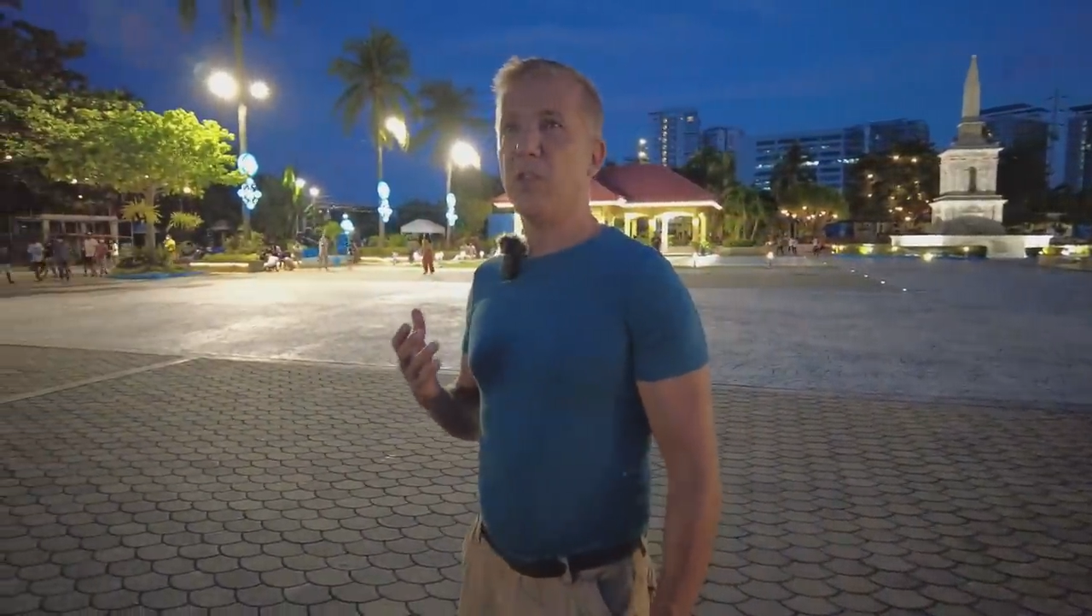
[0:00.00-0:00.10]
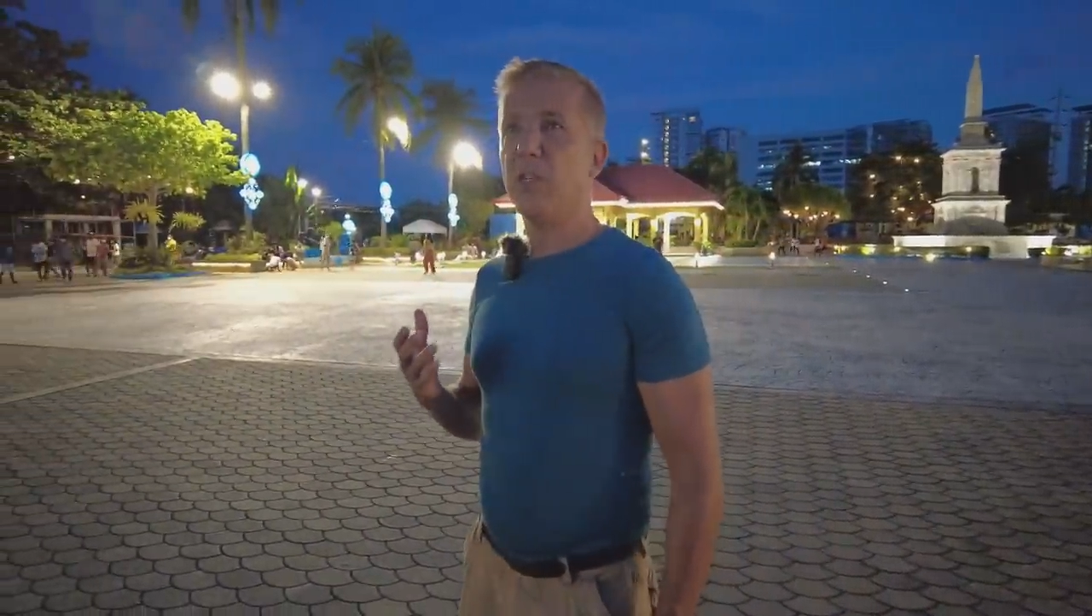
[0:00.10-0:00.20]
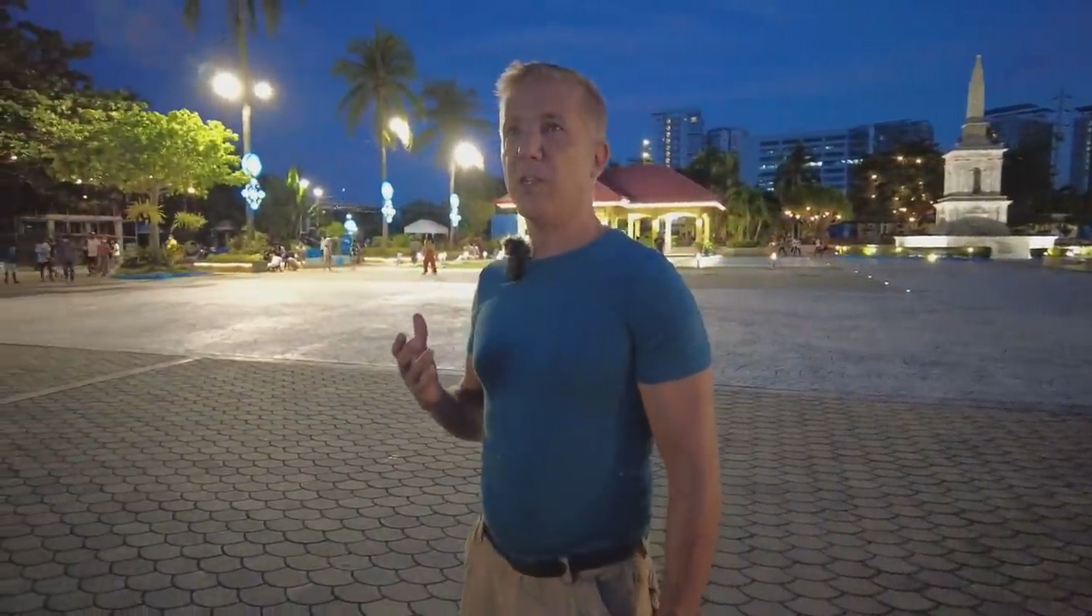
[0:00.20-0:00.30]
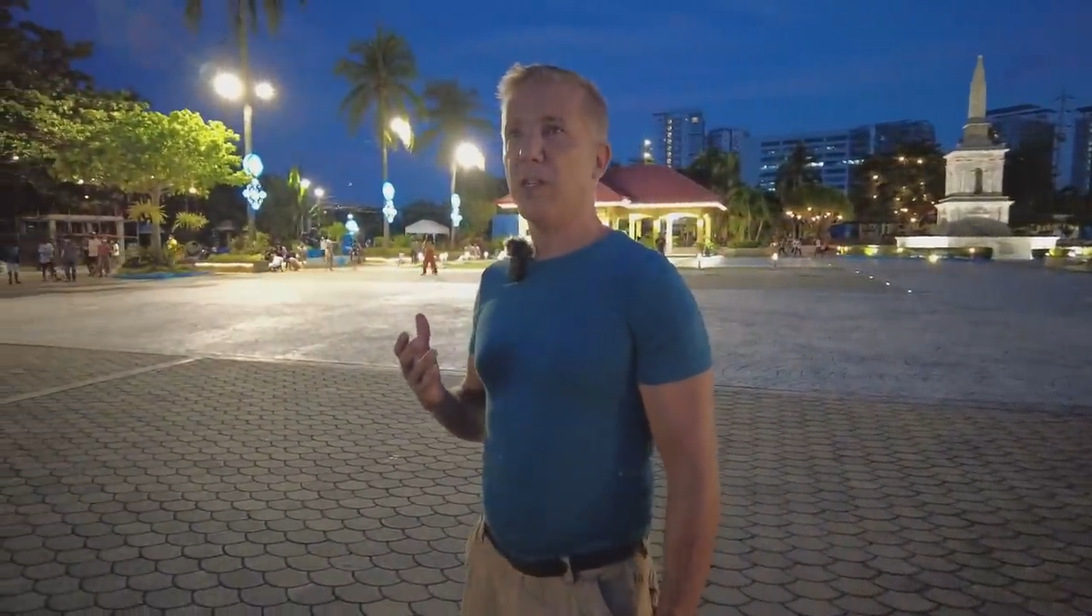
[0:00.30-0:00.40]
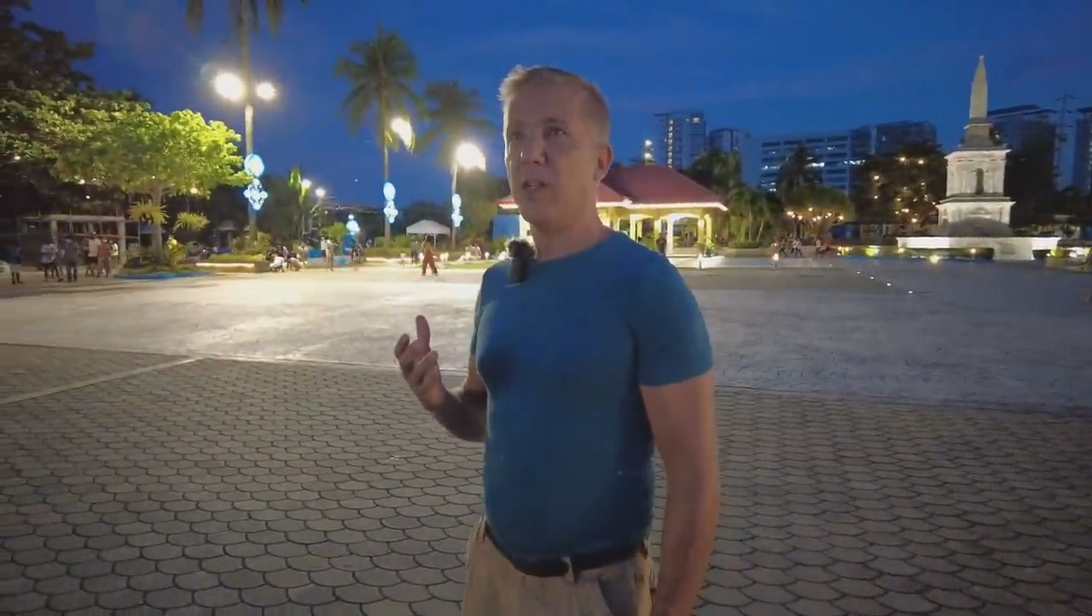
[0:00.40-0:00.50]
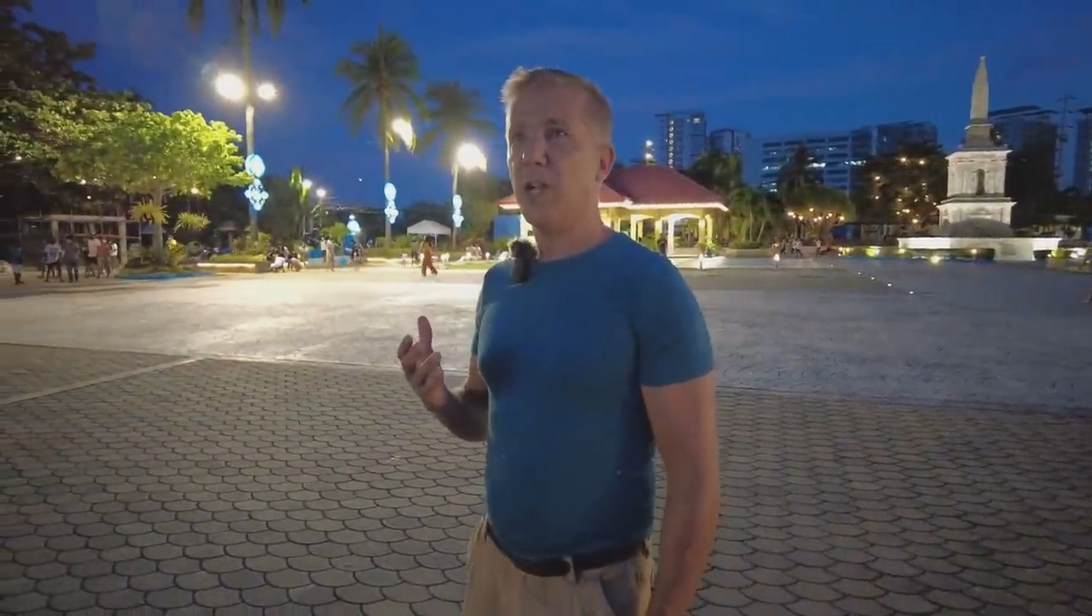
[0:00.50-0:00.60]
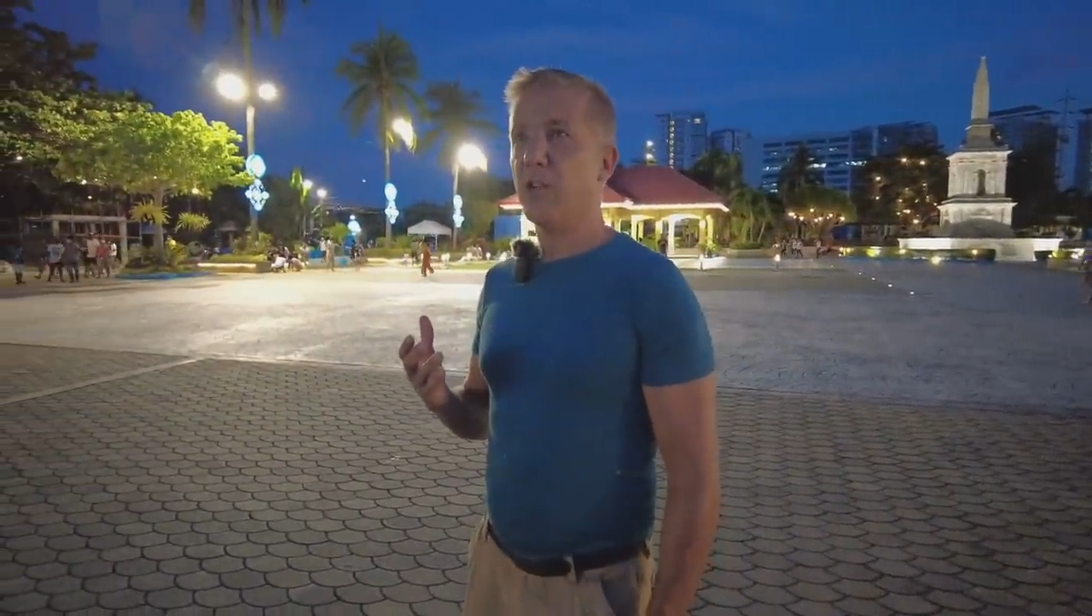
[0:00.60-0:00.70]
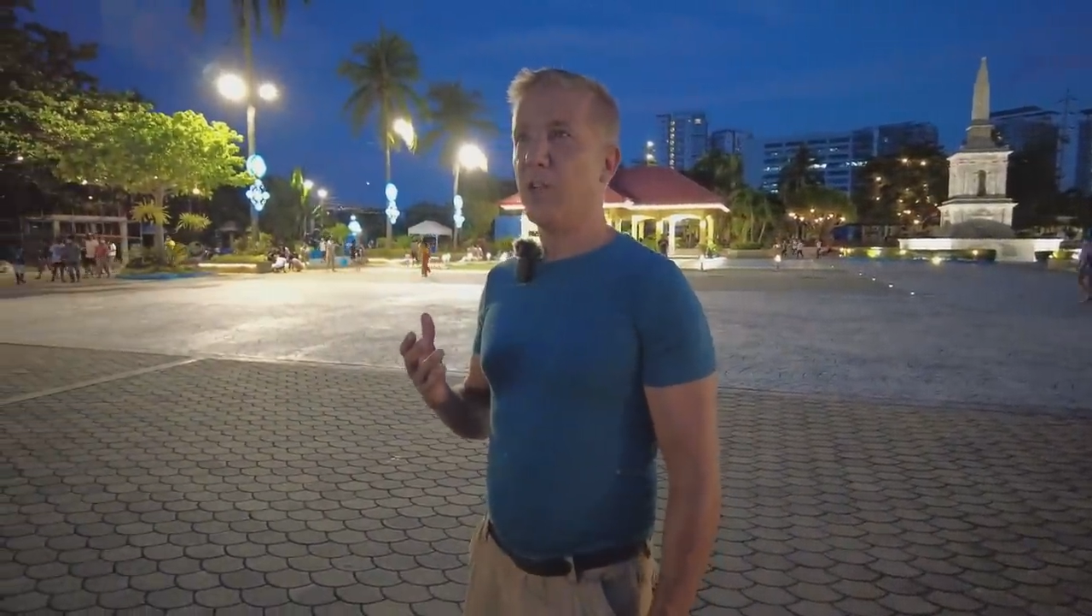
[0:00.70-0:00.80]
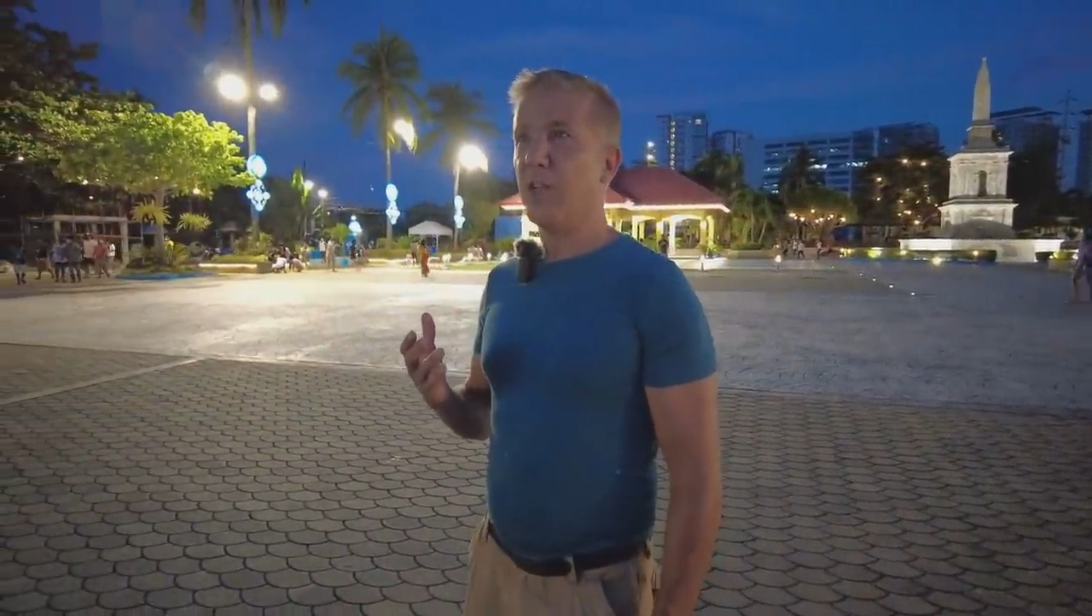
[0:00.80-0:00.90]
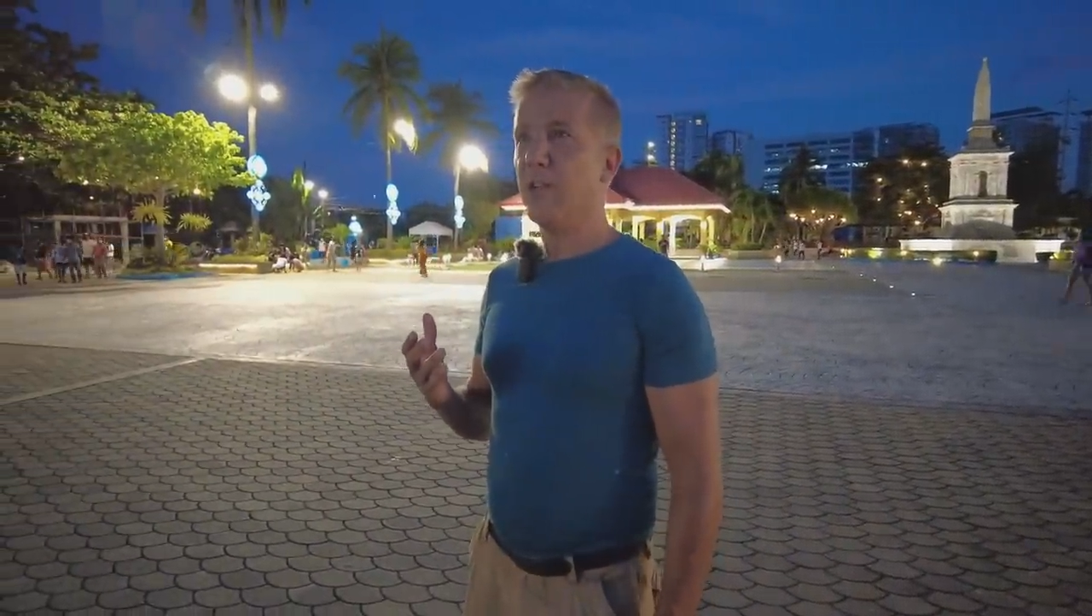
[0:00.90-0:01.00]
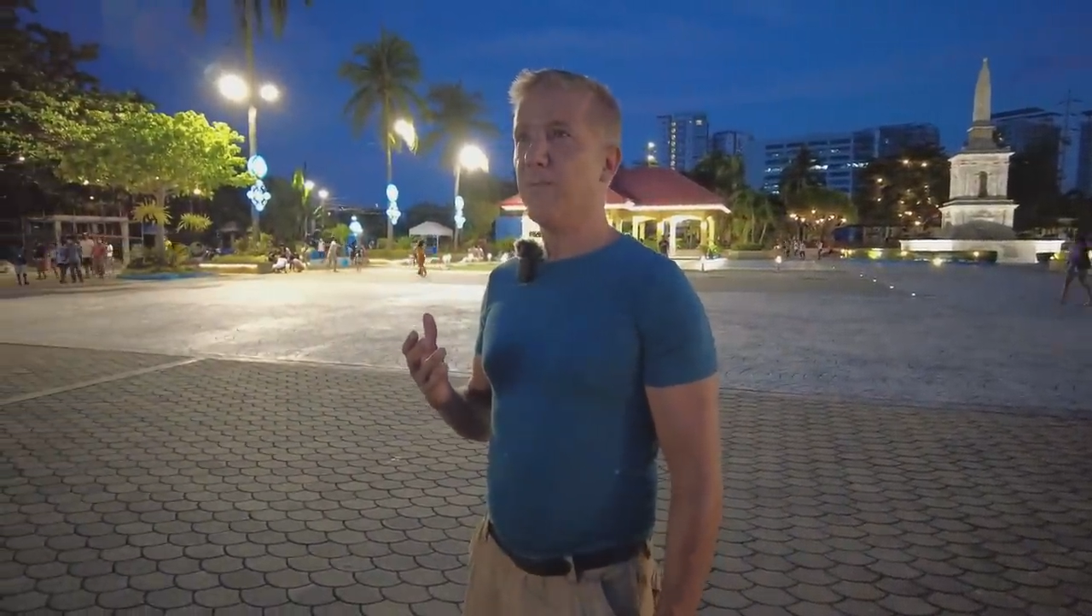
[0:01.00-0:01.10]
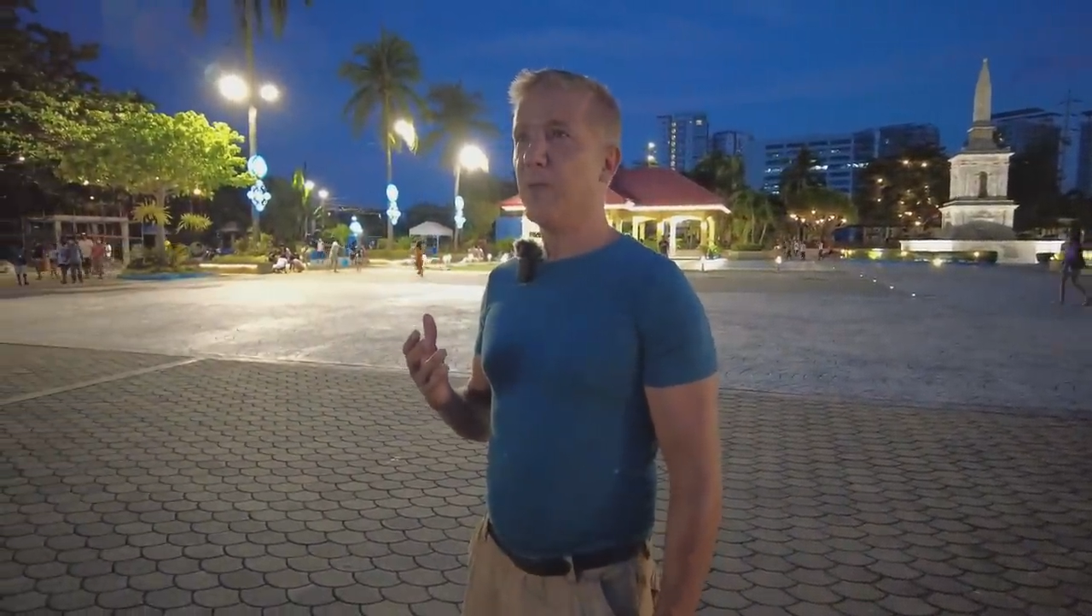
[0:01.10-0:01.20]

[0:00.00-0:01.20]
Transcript: here that actually,